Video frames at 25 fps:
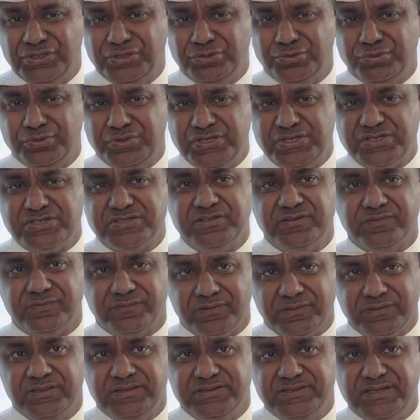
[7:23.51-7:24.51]
to these
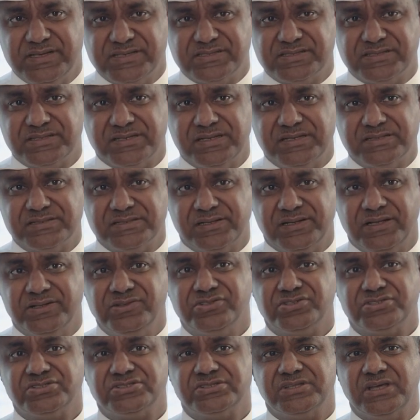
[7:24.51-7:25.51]
different industries and
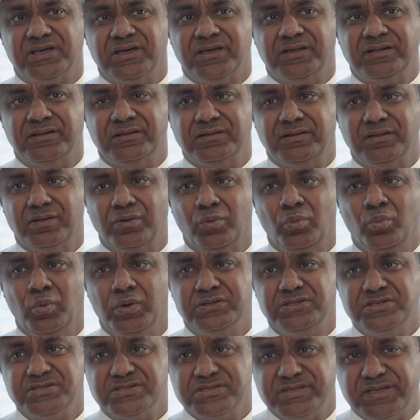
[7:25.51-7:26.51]
understand
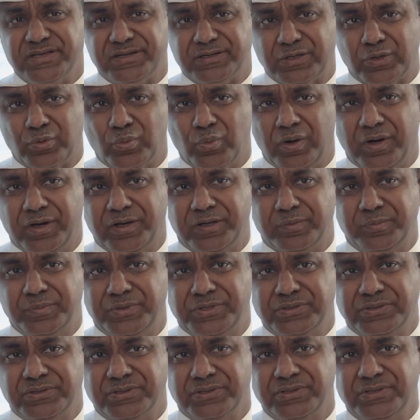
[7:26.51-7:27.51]
what is their
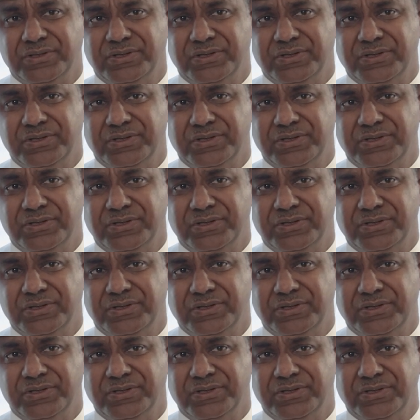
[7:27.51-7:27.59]
requirement,